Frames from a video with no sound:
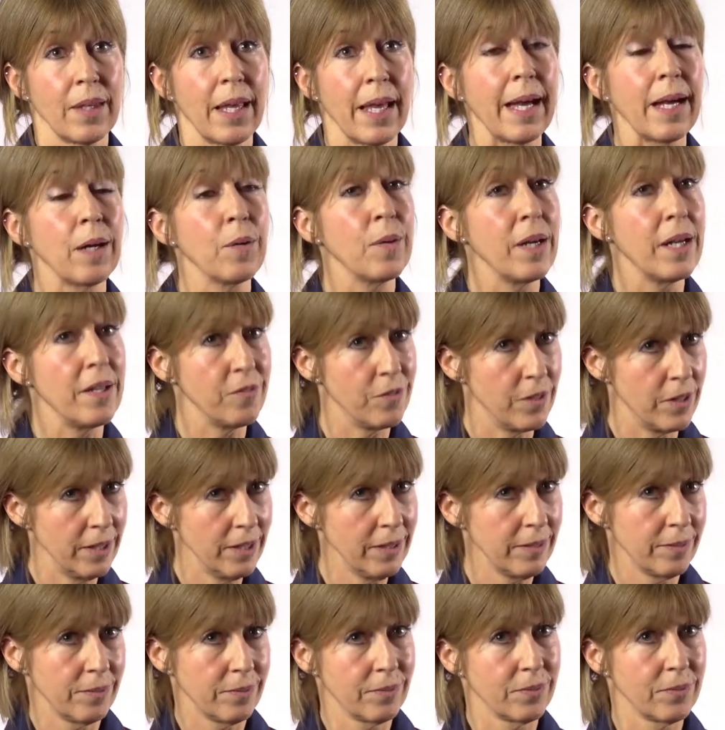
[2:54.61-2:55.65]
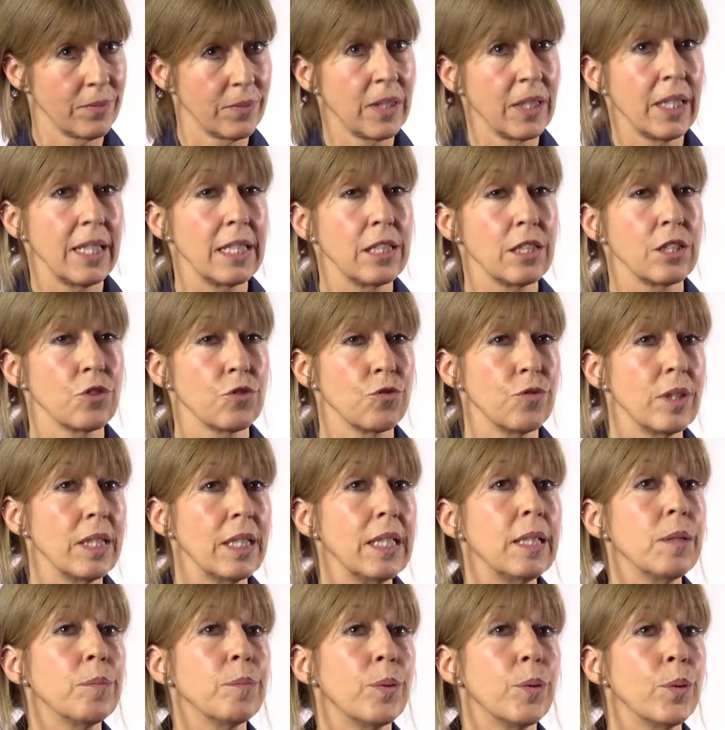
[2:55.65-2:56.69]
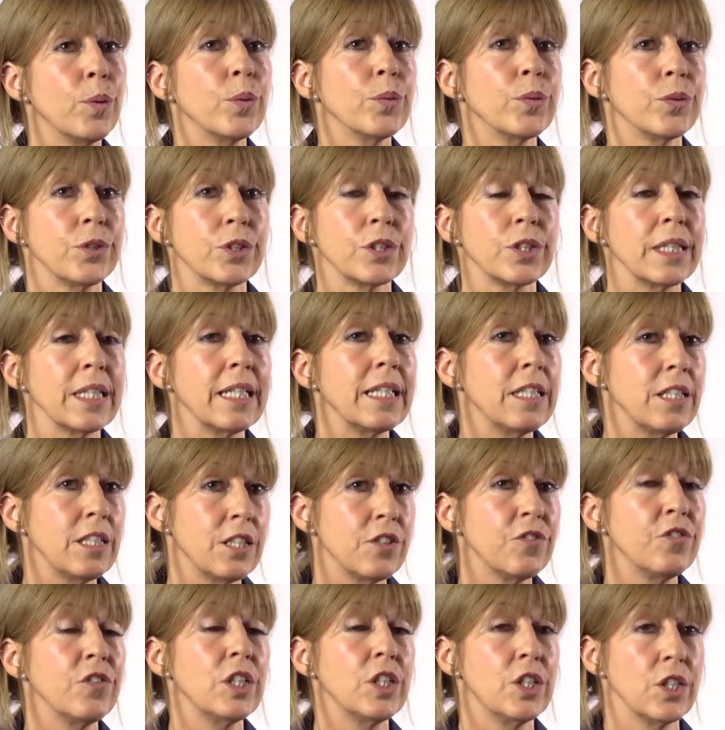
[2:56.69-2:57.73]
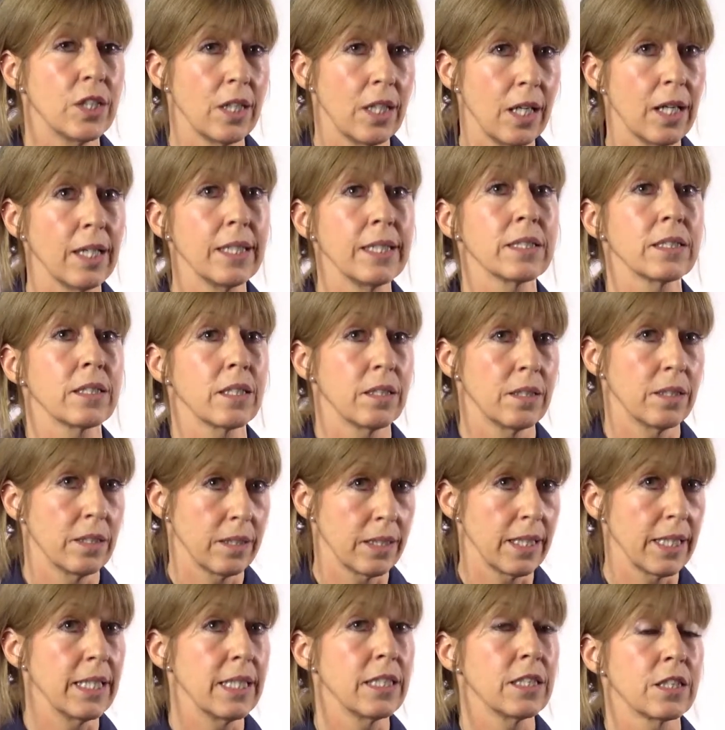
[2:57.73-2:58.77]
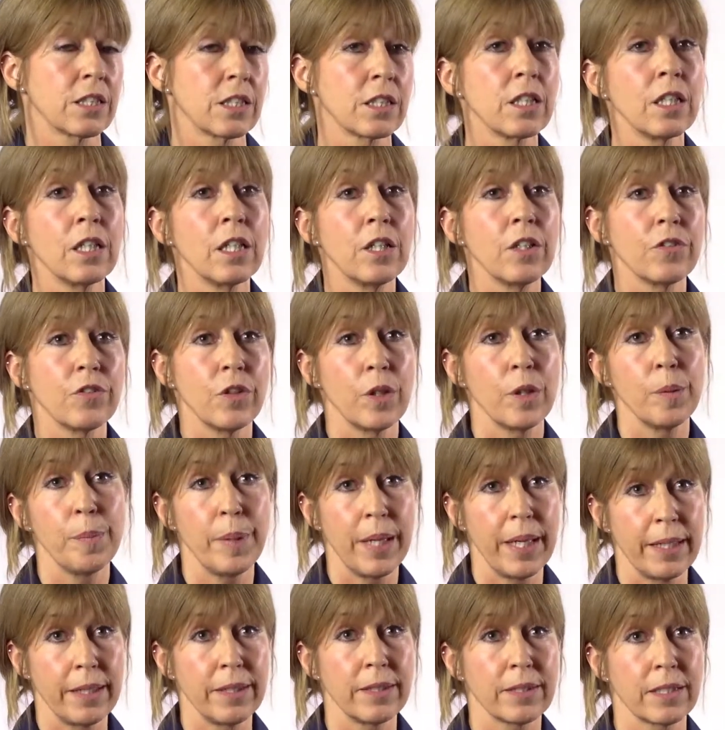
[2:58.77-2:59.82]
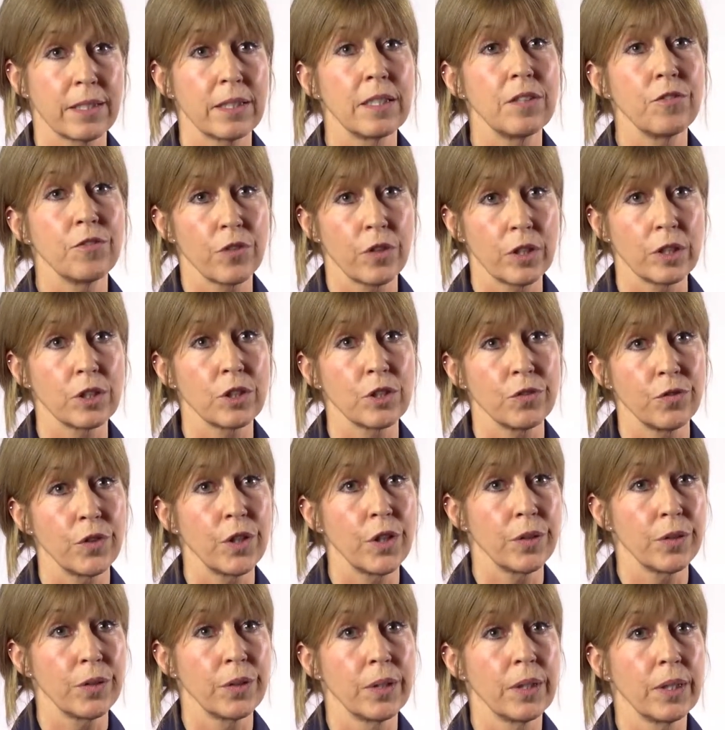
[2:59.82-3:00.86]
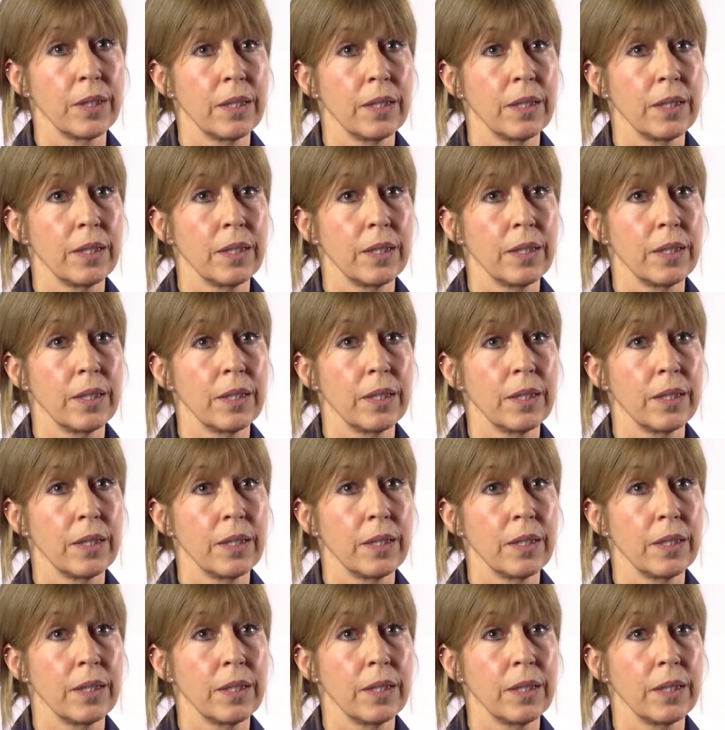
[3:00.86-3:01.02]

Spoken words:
However, it's really important to individualise targets for the person in front of you,